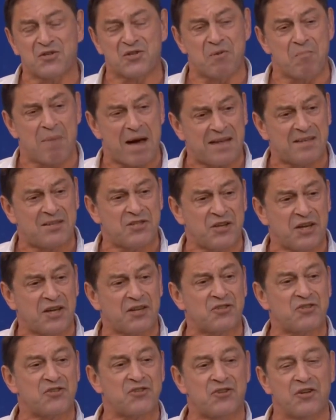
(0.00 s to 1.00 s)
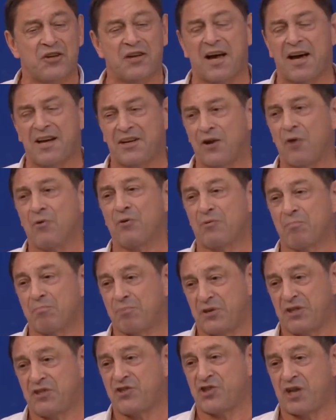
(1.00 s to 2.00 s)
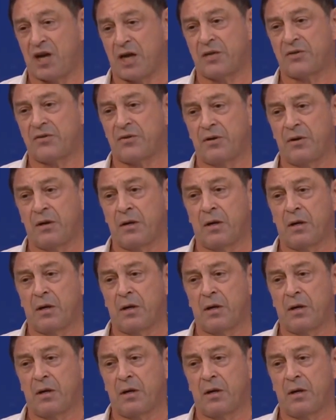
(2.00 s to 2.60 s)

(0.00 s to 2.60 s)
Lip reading: semantics that I don't appreciate.